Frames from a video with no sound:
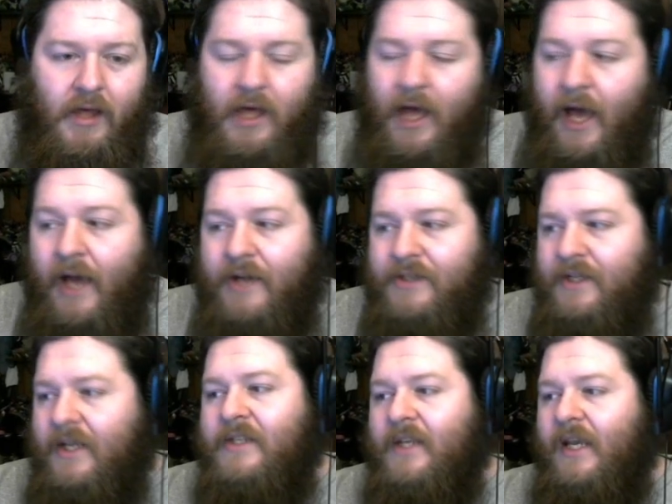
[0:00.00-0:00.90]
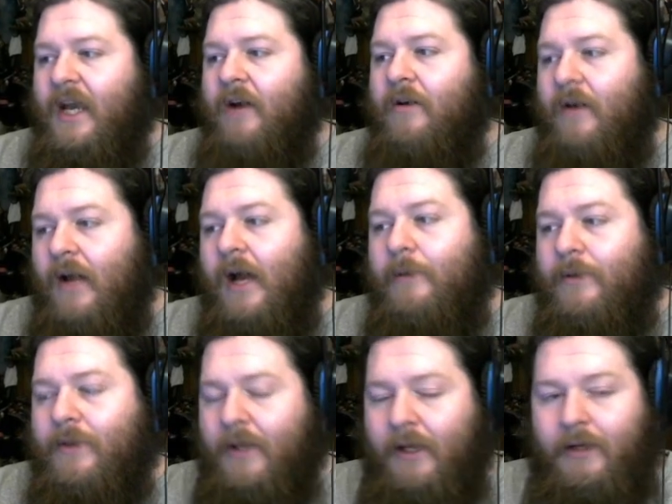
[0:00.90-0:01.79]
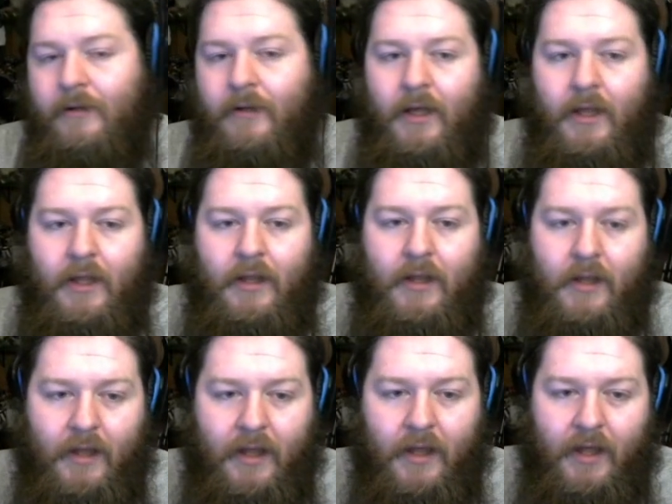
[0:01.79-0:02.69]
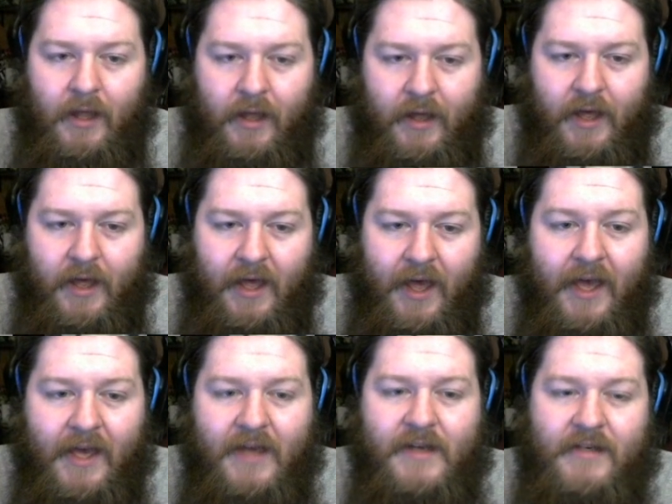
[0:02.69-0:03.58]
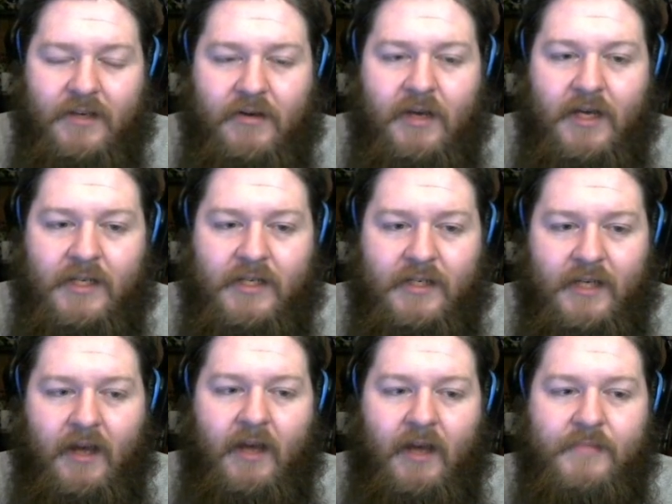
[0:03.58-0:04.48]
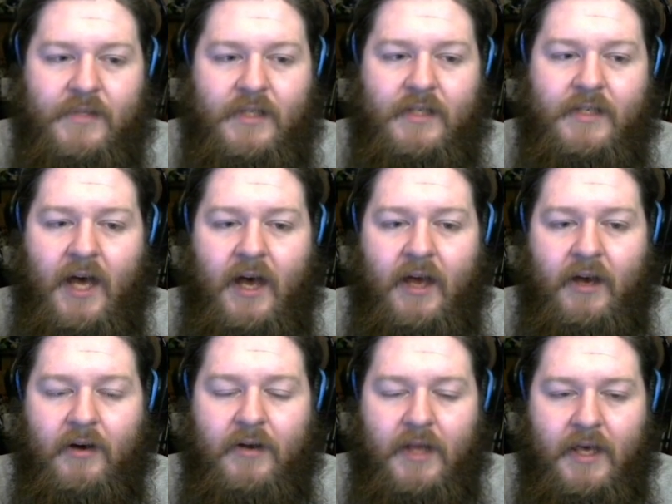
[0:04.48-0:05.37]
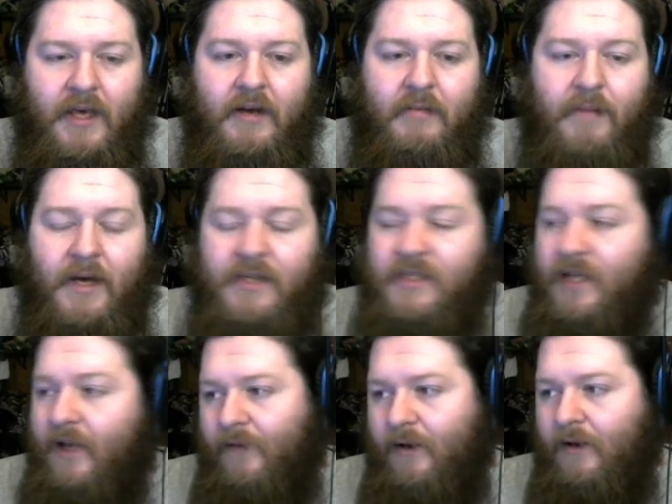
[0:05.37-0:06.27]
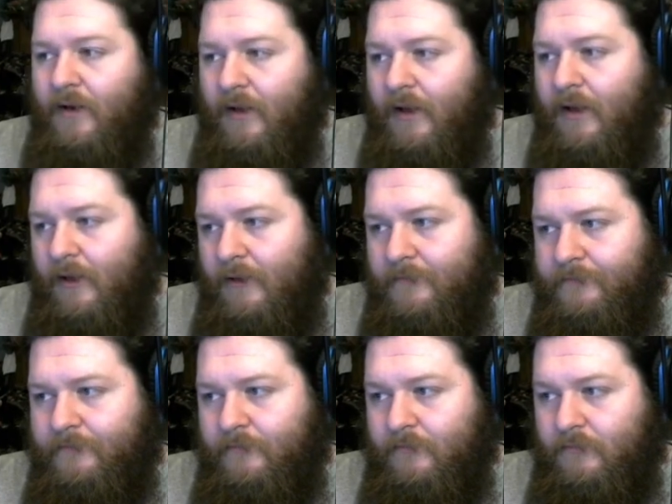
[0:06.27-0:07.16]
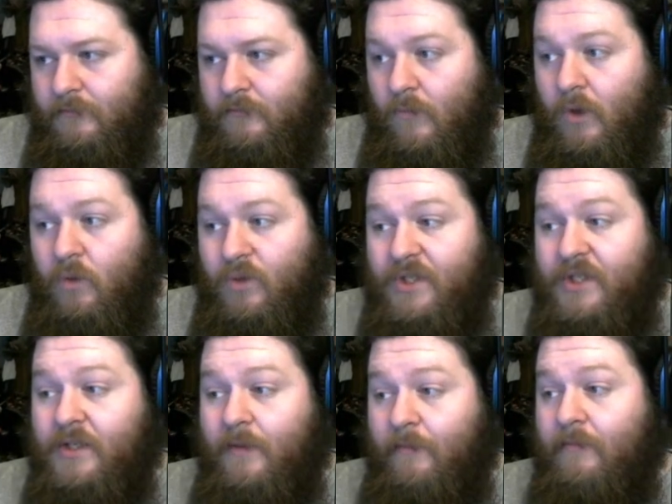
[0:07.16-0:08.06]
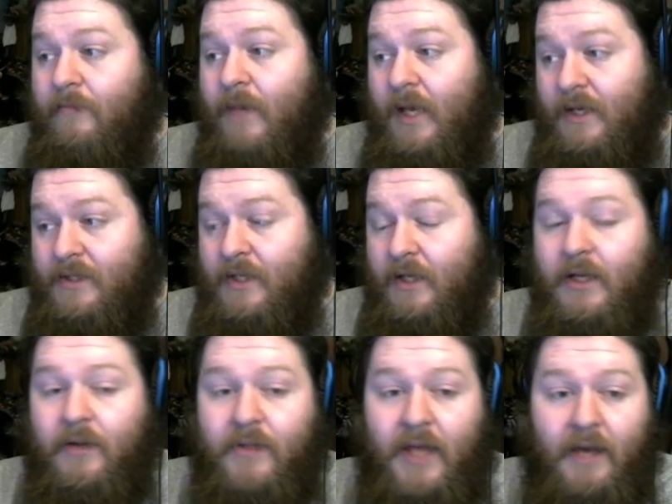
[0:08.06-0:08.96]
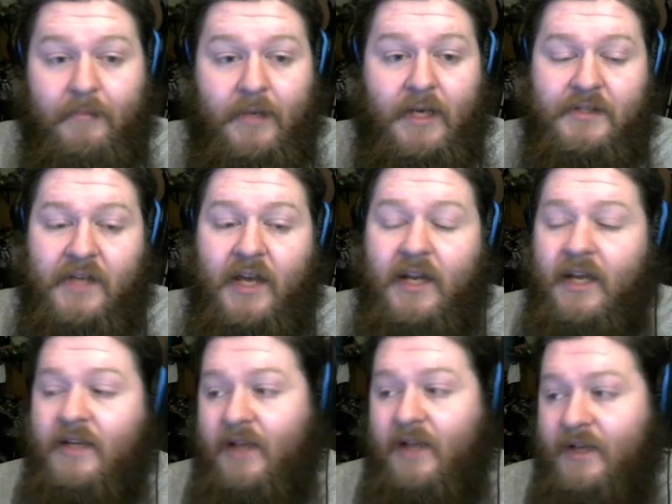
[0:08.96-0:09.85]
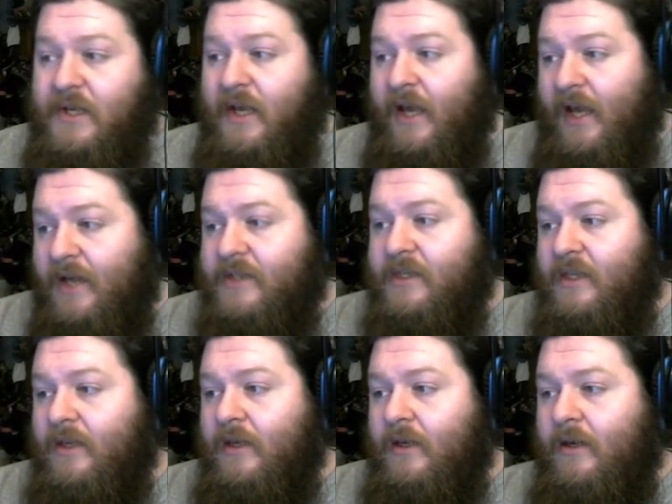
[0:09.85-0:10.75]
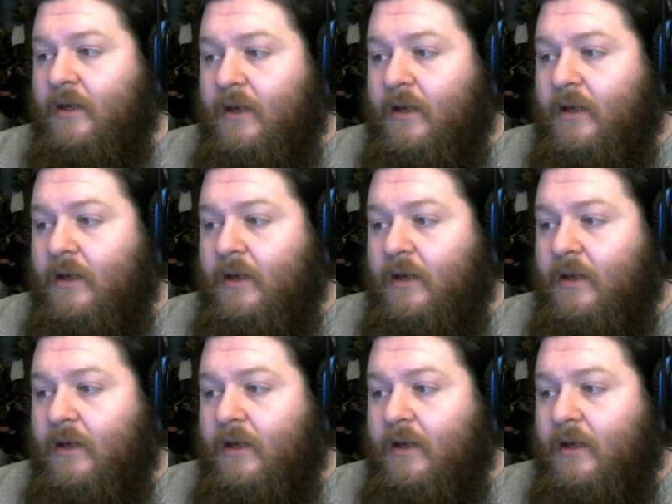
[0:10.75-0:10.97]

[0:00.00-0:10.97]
actually gets a counter die with it, and you get to times the die on hit by 7, which is amazing. Now that being said, it doesn't actually